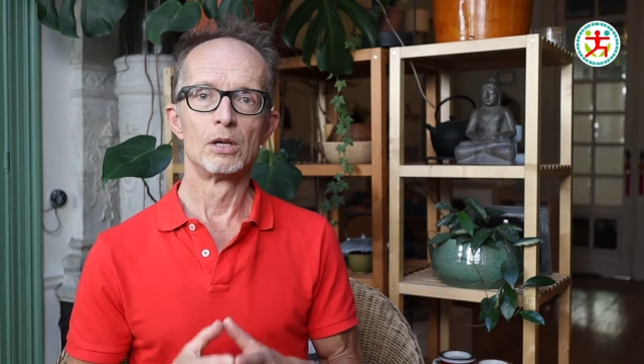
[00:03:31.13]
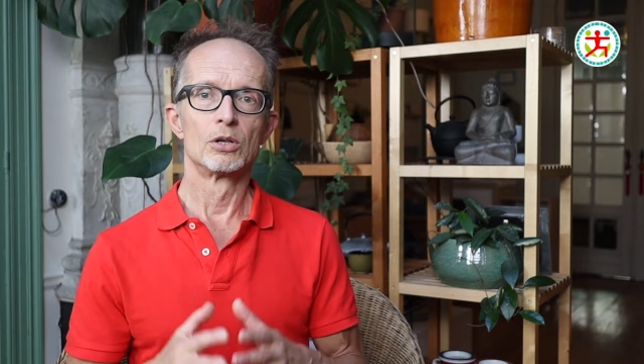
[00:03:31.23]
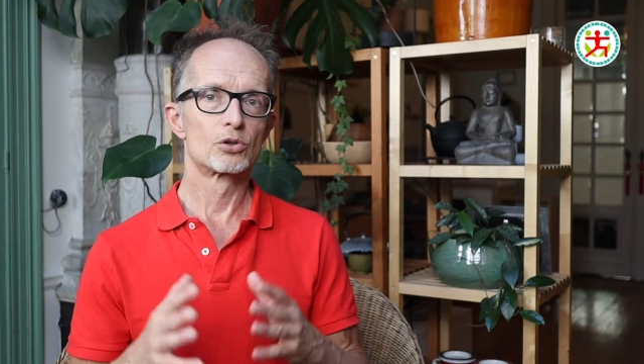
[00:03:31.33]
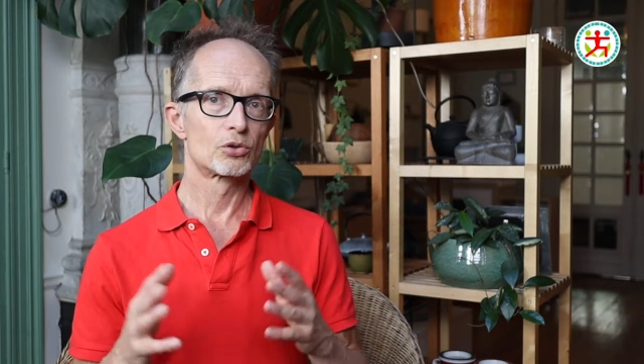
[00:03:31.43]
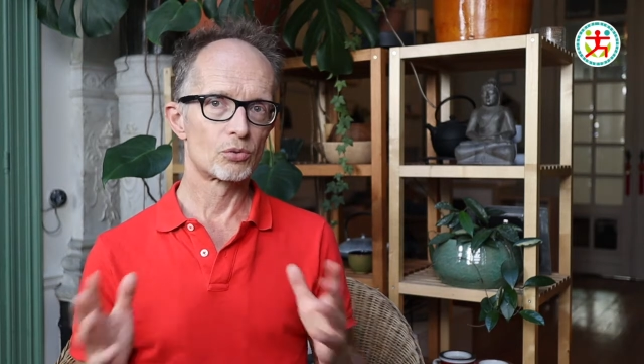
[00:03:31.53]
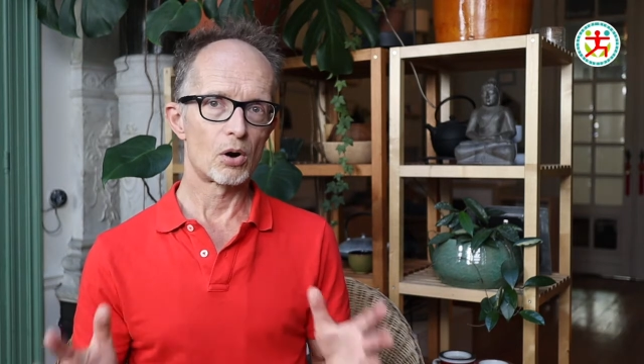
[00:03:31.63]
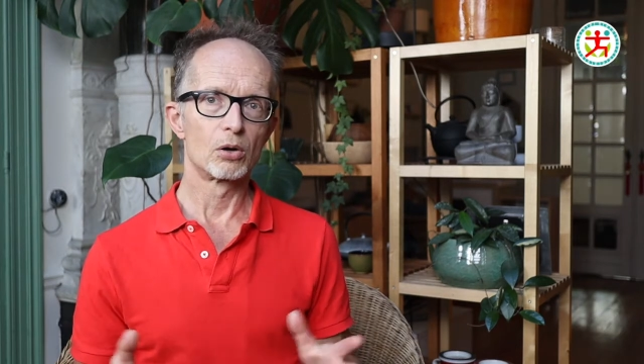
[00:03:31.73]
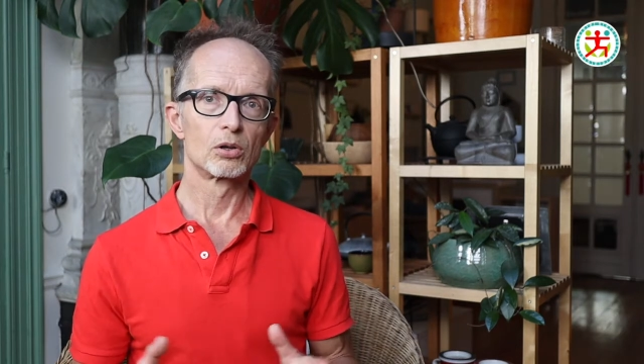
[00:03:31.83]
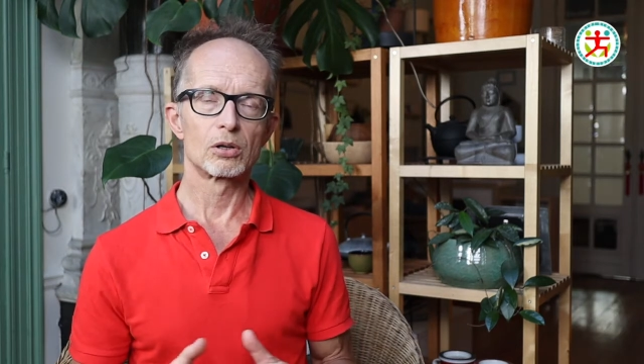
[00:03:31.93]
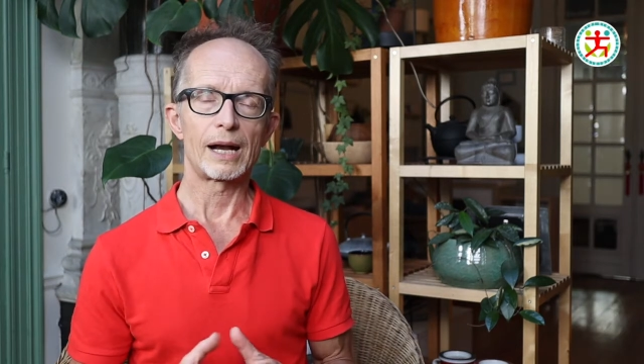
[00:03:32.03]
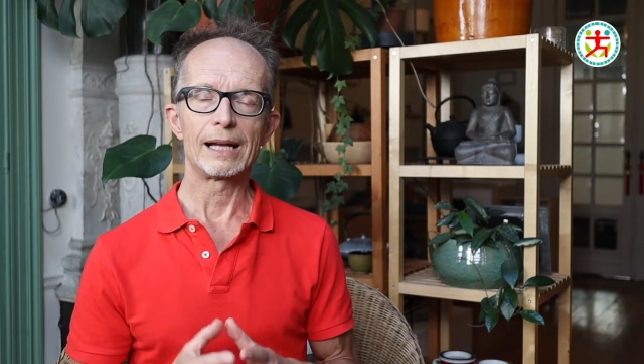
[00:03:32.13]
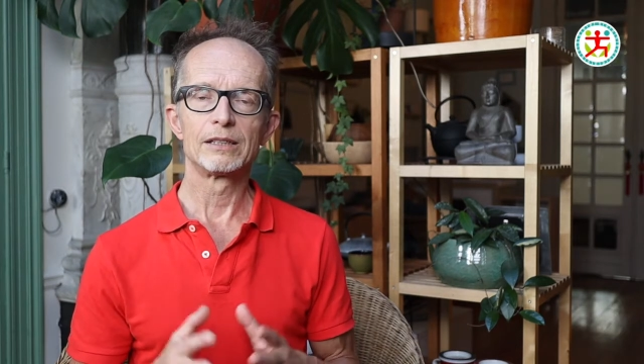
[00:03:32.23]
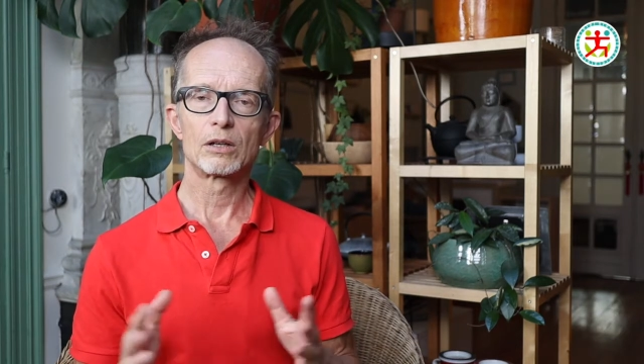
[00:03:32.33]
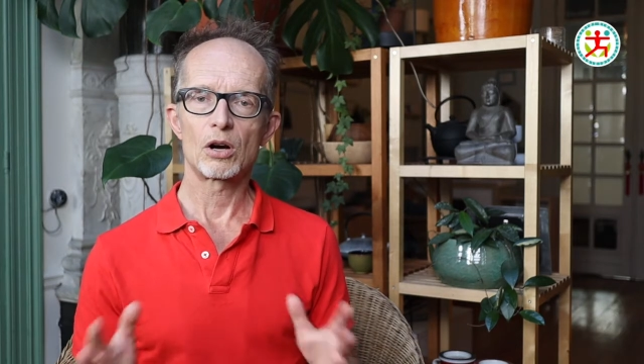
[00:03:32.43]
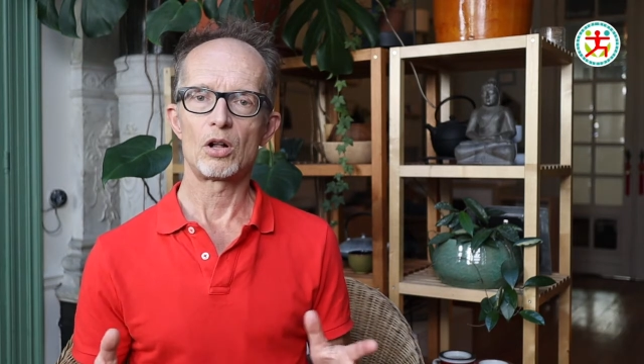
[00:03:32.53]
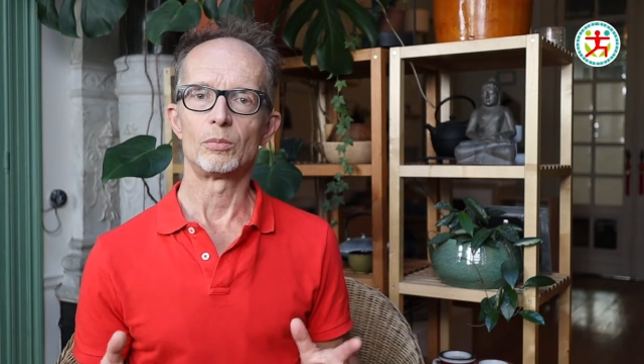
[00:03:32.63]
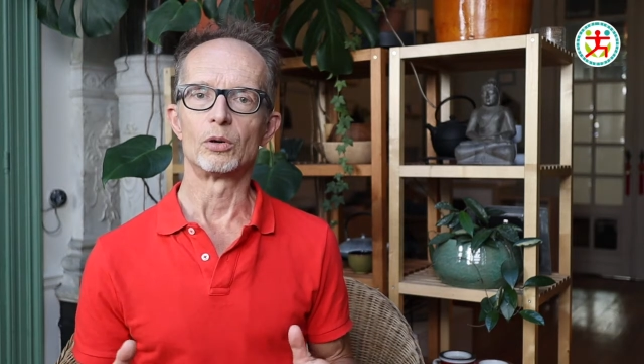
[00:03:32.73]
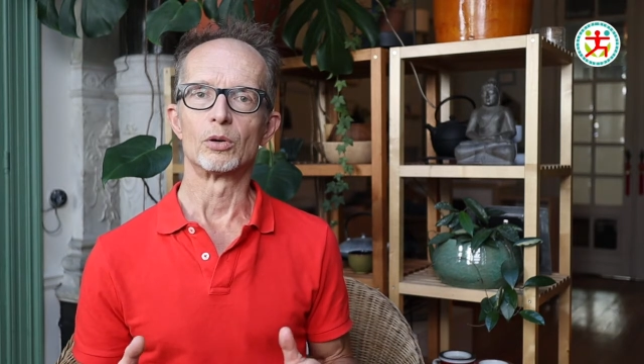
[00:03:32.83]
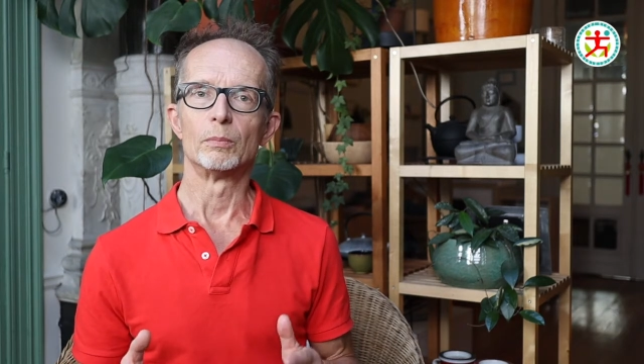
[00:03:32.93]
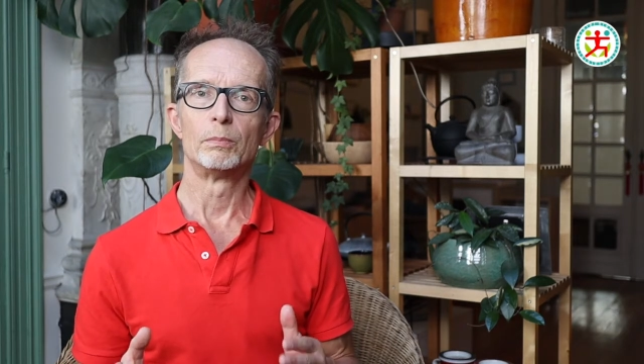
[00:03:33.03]
stronger and
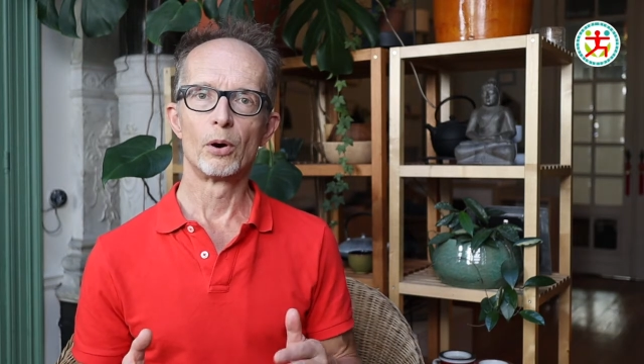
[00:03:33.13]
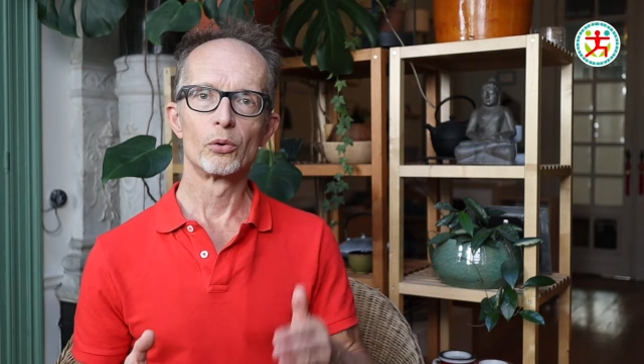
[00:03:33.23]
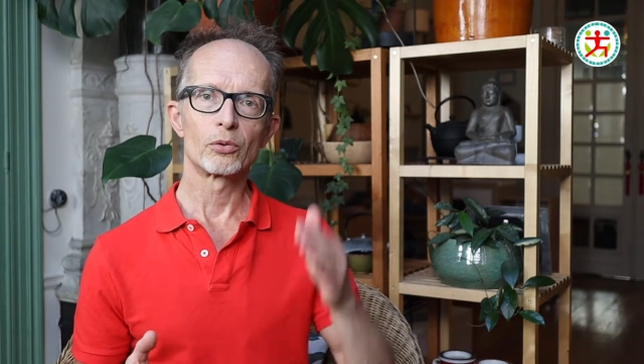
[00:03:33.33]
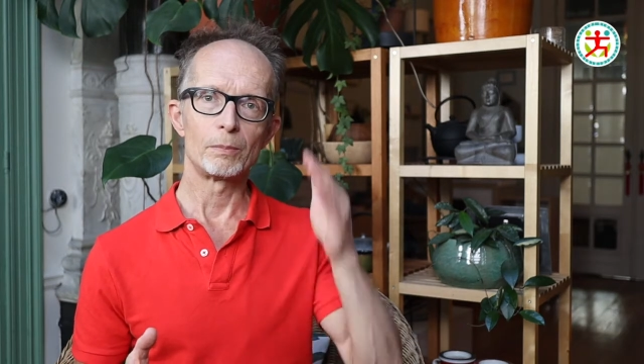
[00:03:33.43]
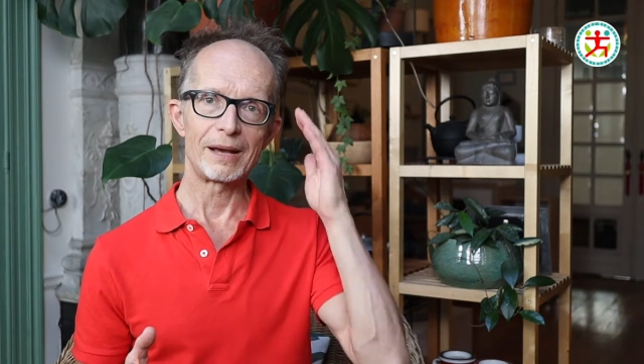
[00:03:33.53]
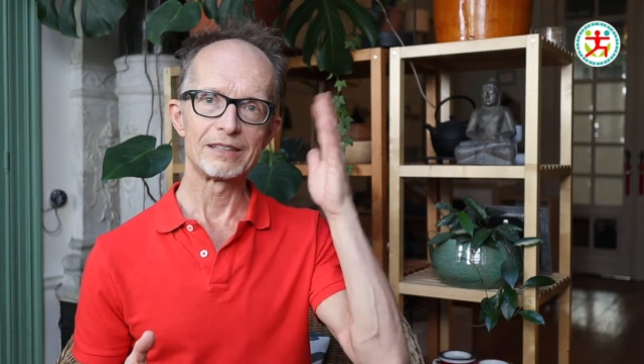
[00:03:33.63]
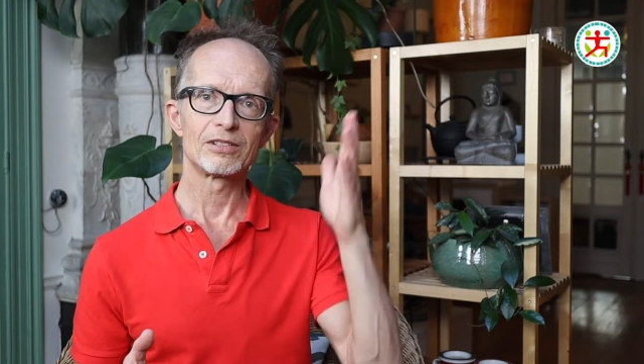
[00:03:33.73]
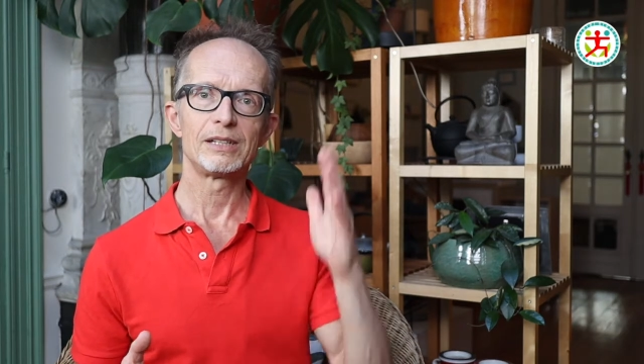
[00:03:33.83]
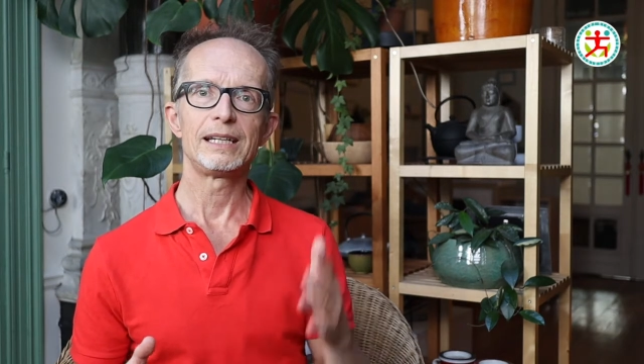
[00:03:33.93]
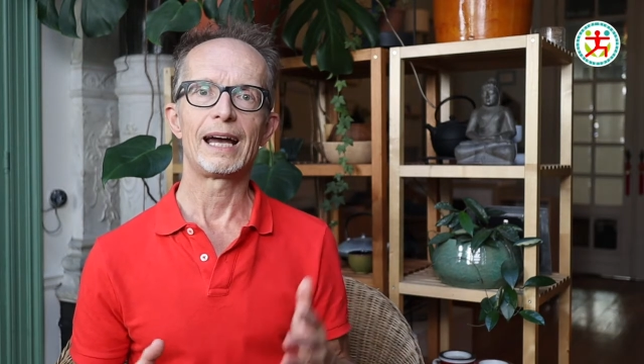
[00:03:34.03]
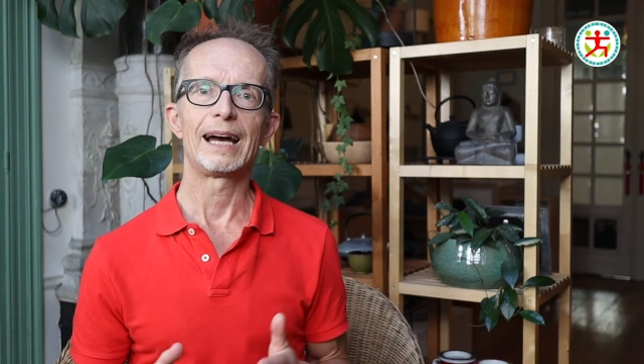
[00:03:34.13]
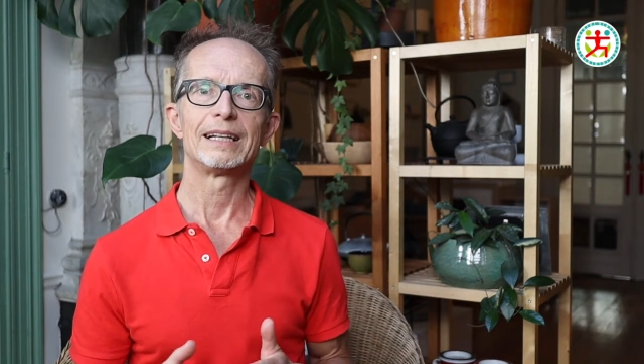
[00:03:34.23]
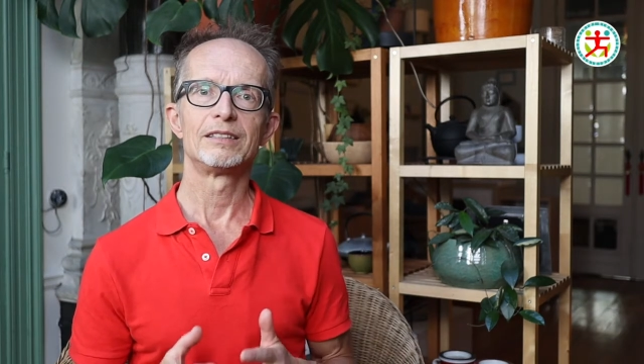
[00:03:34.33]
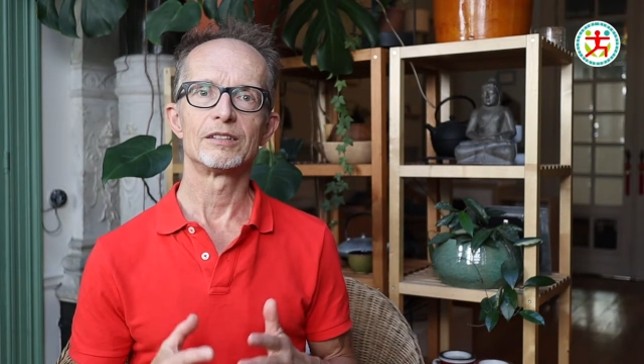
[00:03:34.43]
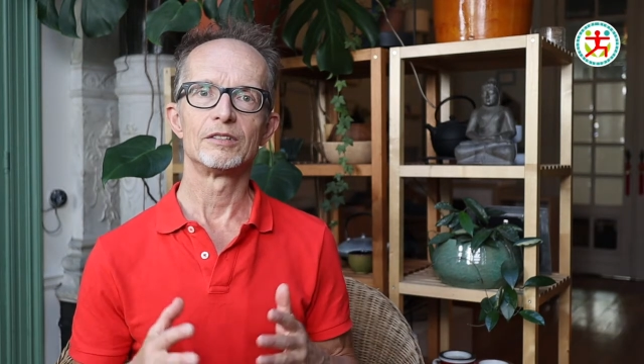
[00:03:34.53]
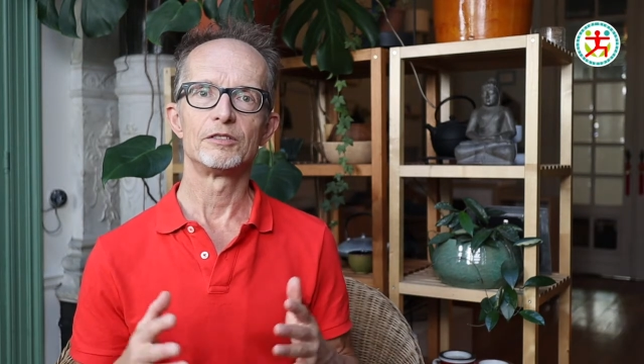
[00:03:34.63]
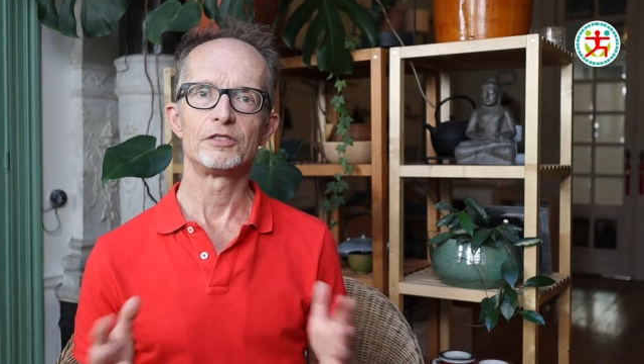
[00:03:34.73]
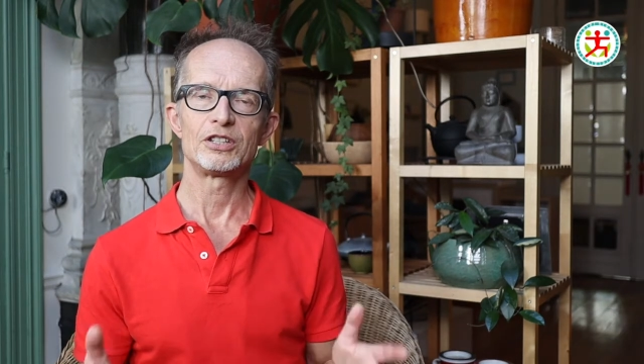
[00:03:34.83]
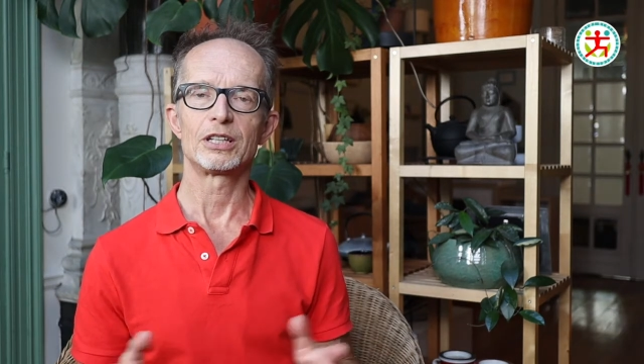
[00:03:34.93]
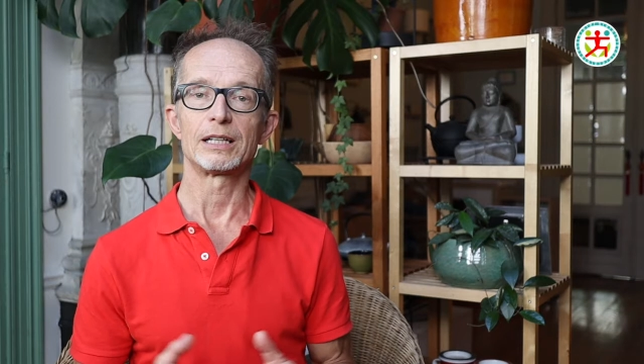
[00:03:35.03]
calmer, both mentally and
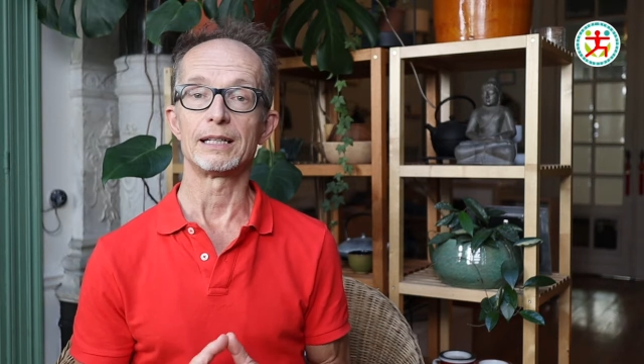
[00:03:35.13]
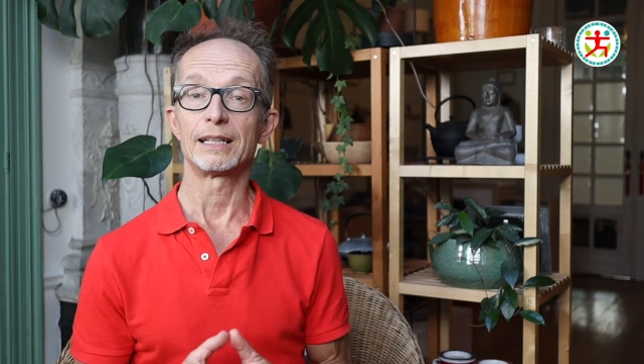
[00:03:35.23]
physically.